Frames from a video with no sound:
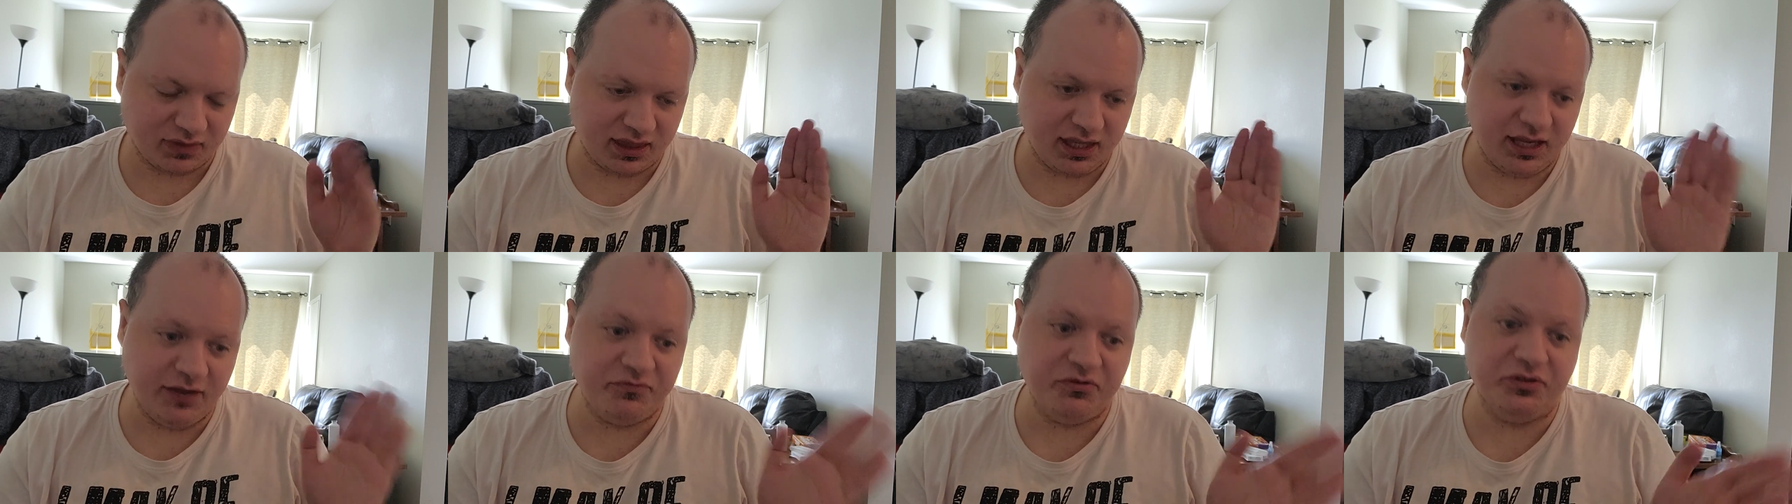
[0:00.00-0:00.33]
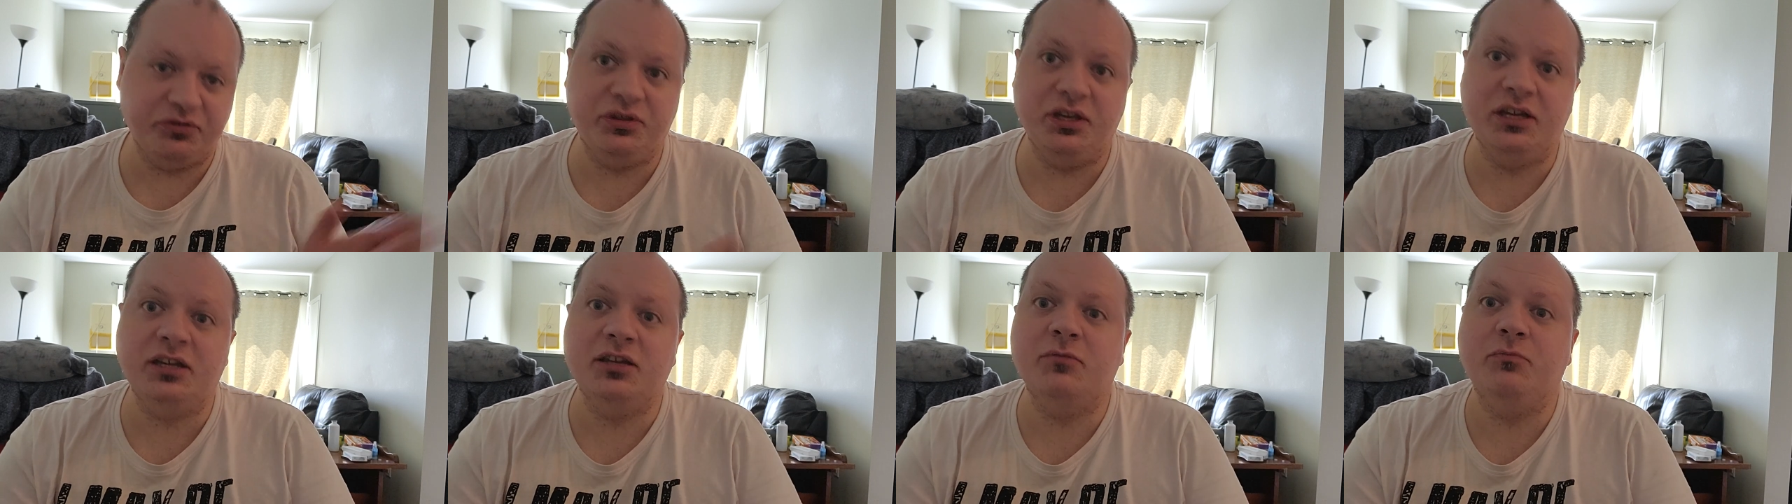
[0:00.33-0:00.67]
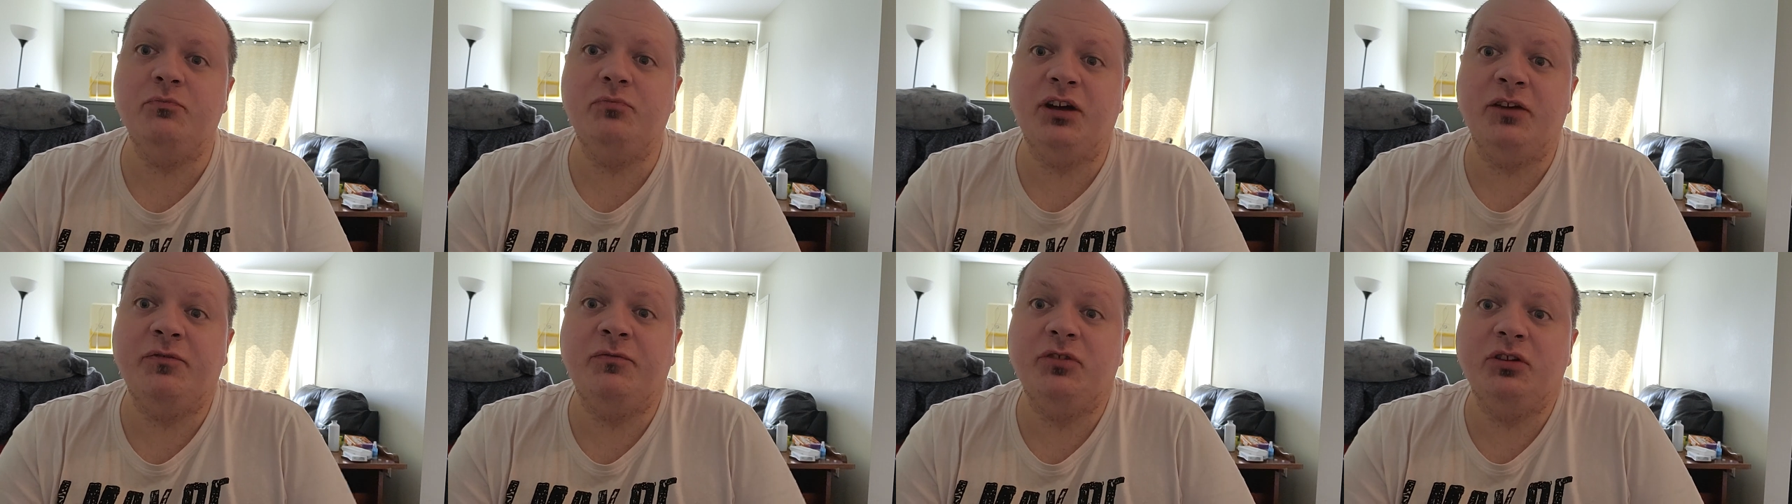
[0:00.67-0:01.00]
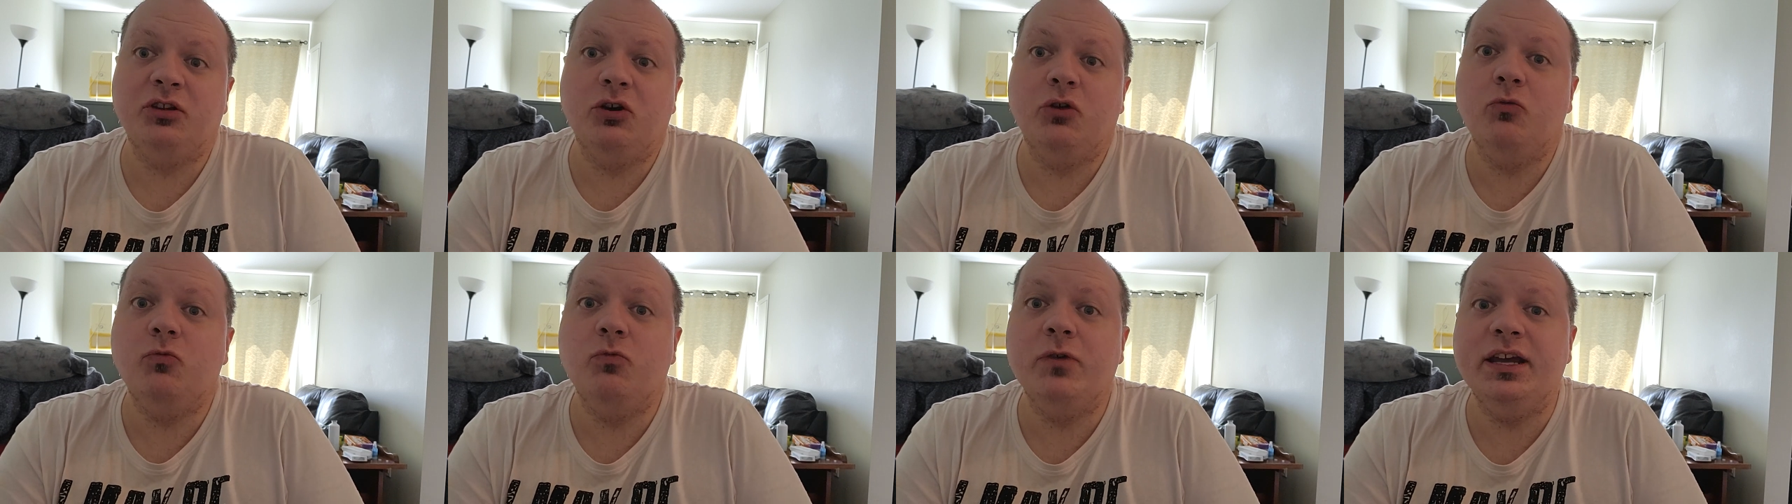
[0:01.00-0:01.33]
if you're thinking
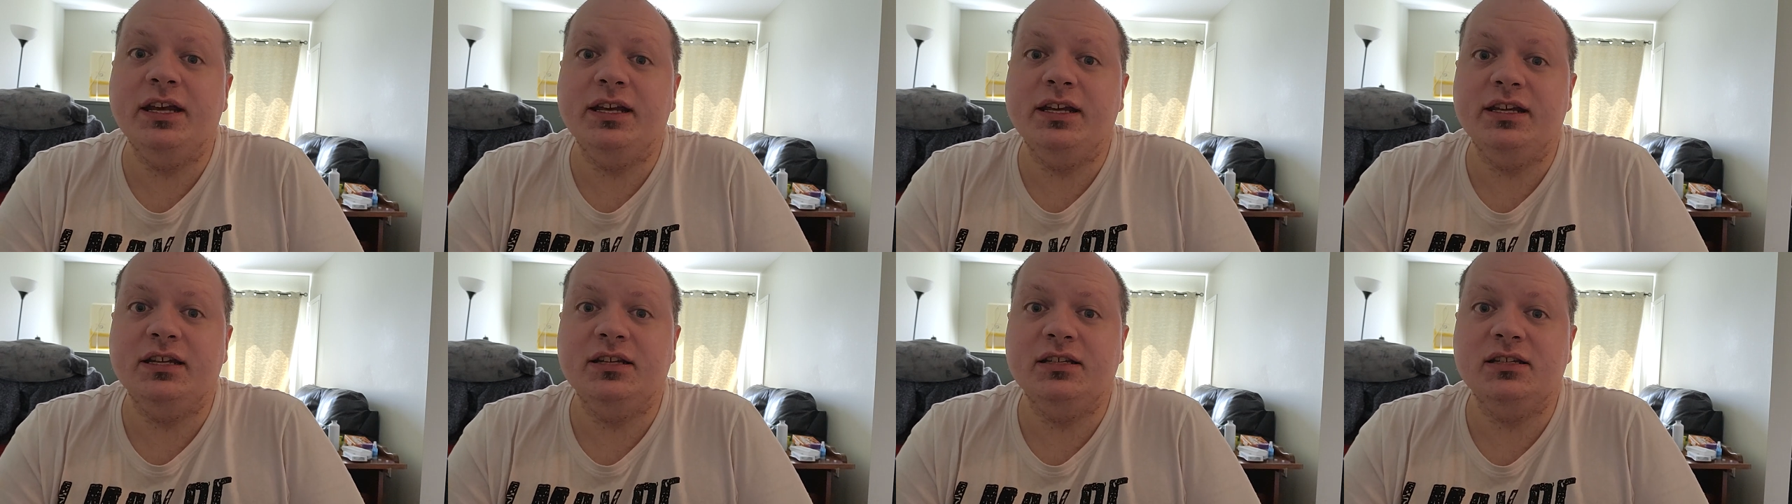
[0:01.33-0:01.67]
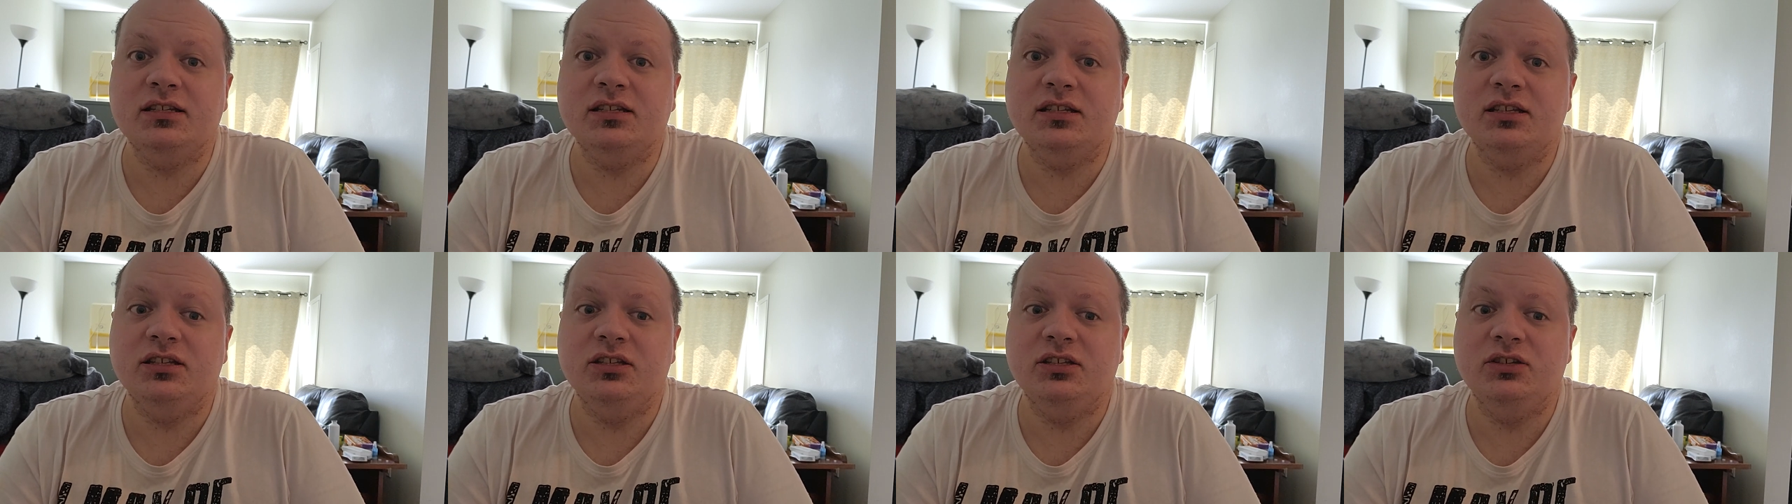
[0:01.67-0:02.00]
buffalo wings,